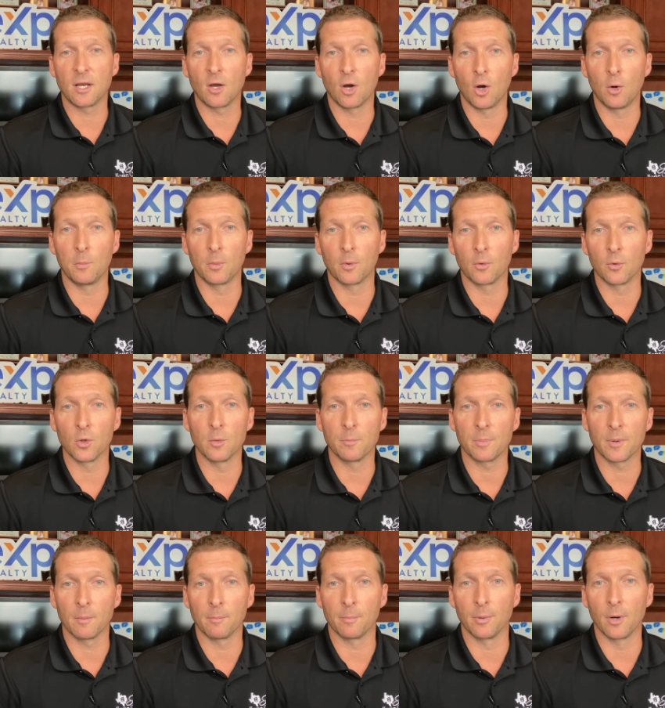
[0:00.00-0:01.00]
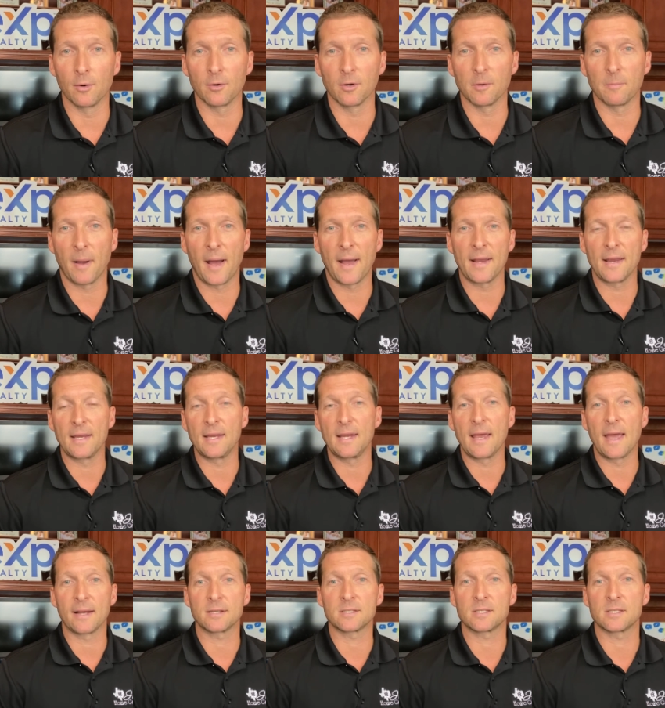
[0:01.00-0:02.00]
Home Group, brokered by
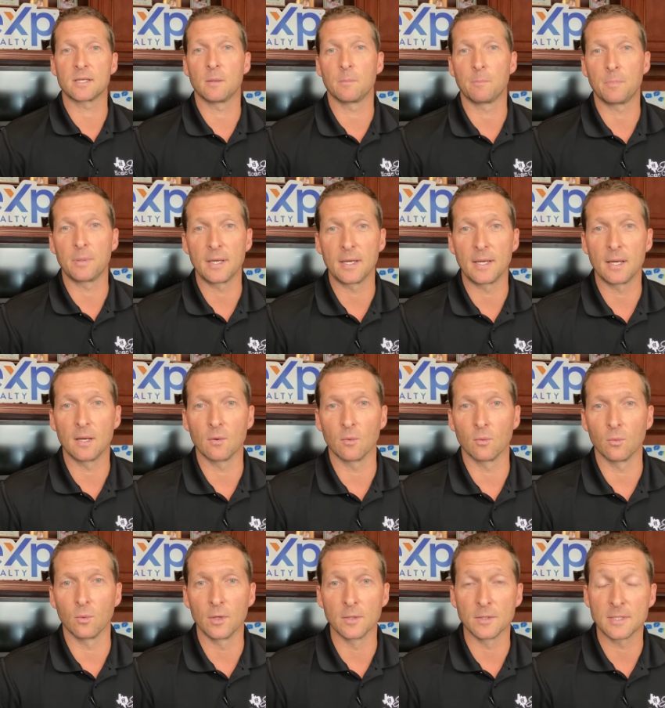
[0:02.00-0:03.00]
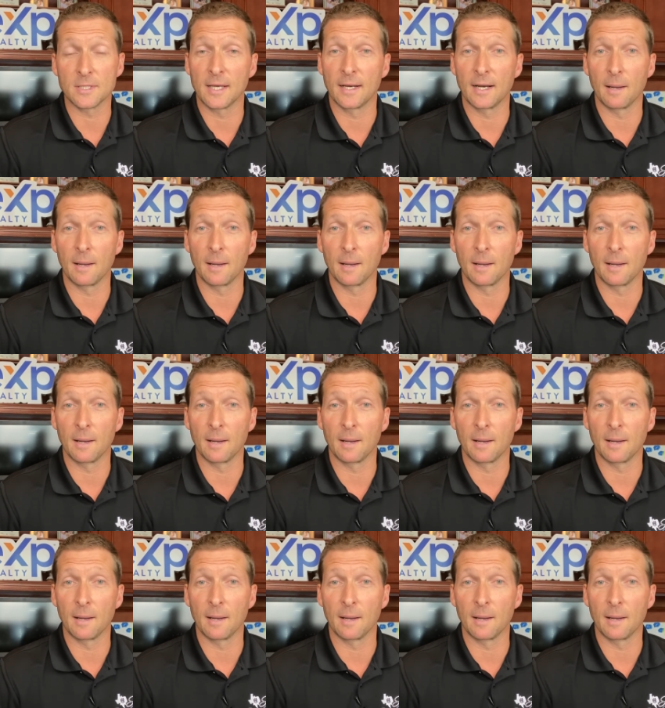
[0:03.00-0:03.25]
eXp Realty,